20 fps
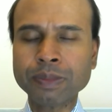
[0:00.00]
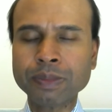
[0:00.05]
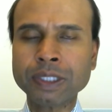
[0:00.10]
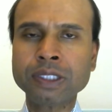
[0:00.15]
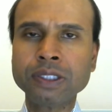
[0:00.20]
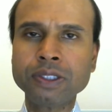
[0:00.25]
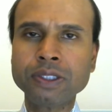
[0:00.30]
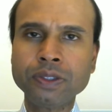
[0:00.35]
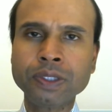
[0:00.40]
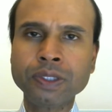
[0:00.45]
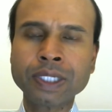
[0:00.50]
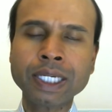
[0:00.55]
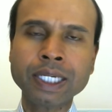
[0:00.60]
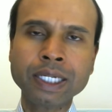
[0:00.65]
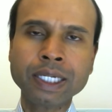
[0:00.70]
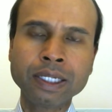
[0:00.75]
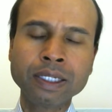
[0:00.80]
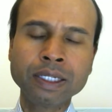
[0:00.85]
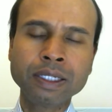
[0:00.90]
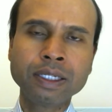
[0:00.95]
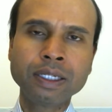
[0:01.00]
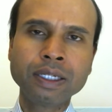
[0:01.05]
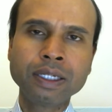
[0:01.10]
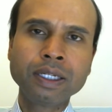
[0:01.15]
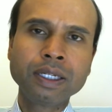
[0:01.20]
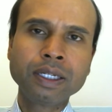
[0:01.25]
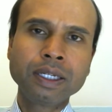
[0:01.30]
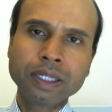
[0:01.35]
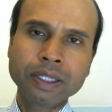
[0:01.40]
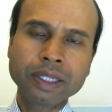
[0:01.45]
as much as you can,
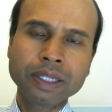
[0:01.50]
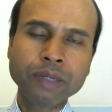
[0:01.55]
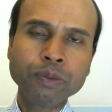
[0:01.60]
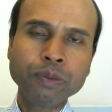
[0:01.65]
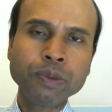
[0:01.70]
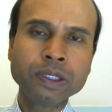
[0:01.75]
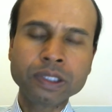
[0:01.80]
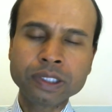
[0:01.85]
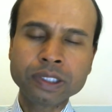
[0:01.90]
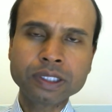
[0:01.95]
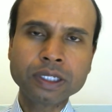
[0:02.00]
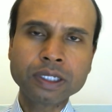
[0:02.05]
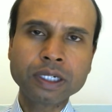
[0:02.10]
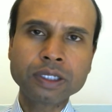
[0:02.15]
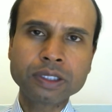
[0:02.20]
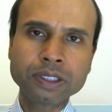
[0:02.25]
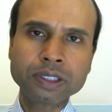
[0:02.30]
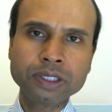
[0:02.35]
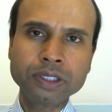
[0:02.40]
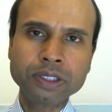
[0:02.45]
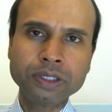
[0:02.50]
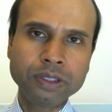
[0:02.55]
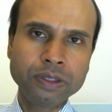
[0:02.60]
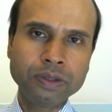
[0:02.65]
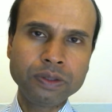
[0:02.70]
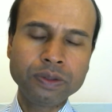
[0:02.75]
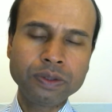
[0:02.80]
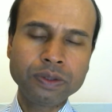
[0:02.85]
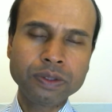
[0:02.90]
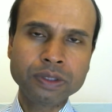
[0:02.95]
they will start
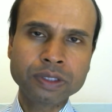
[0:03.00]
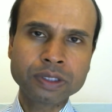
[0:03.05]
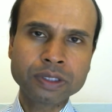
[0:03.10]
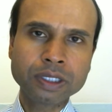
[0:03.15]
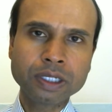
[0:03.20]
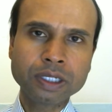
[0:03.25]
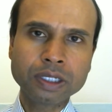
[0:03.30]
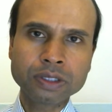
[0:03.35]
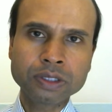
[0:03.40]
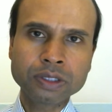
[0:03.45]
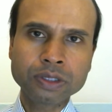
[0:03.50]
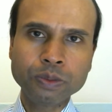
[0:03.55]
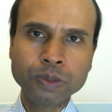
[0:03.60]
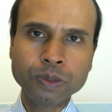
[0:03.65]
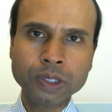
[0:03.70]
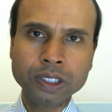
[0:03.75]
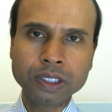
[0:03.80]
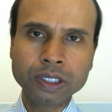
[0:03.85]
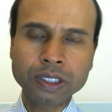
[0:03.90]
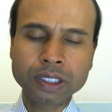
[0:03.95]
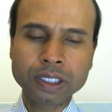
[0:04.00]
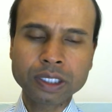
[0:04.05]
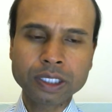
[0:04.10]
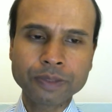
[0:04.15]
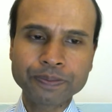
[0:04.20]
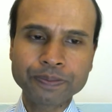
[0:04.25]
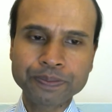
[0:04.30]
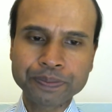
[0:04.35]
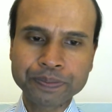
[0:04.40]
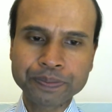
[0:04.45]
to start to work.